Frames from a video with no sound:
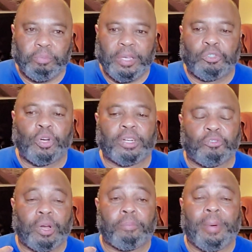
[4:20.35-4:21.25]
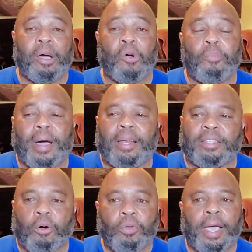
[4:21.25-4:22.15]
be trick my own mind and
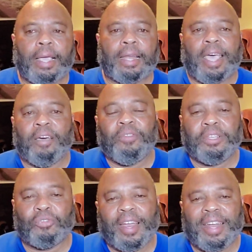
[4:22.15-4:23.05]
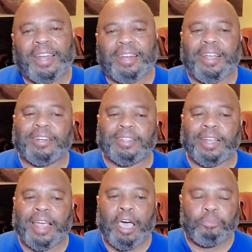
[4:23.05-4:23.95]
say, oh yeah, I got to have these right now today, because
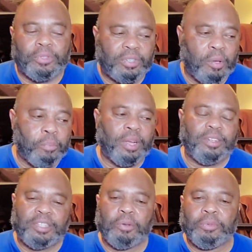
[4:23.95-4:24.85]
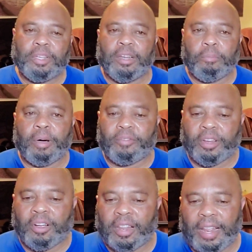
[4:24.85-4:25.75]
that happens. But she was there to
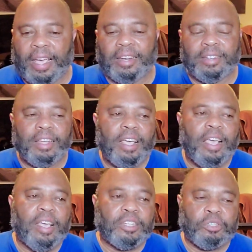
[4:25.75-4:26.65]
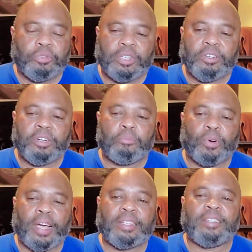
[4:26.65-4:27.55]
buffet all of that, and she was hearing the
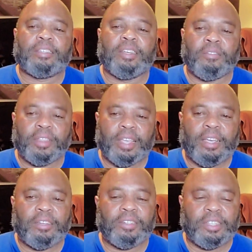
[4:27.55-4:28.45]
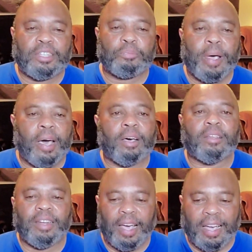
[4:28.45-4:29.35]
prices and everything, and she
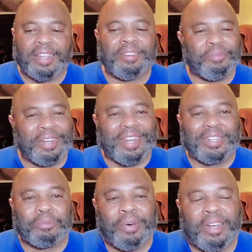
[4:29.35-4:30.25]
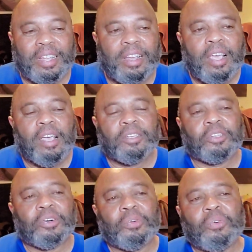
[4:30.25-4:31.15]
smiled and nodded, but that's about it.
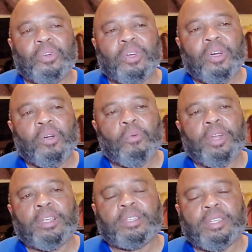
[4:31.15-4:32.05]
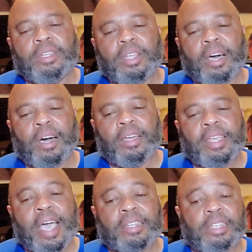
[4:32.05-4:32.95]
So we listened.
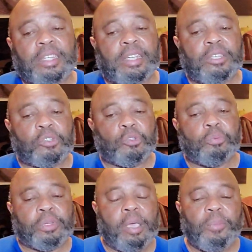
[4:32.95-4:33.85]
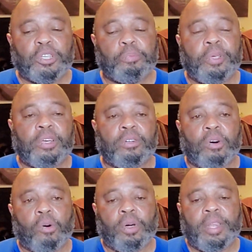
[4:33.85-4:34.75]
He actually gave me the
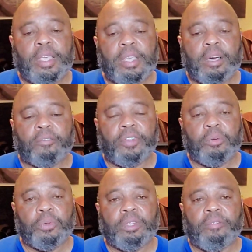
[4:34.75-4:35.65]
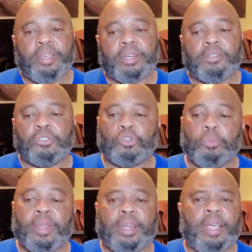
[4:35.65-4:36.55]
spiel on the Fleetwood Devilles,
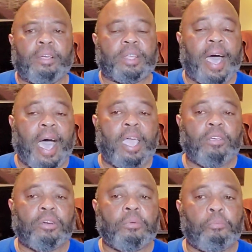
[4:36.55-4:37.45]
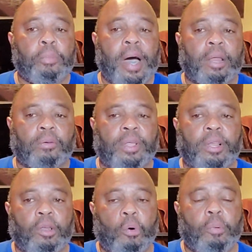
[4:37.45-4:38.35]
told me that there's a higher model
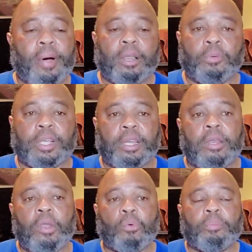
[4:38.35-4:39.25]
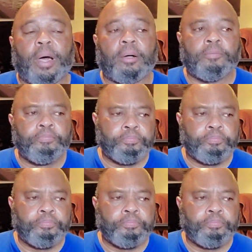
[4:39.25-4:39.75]
and a lower model, which I didn't know about.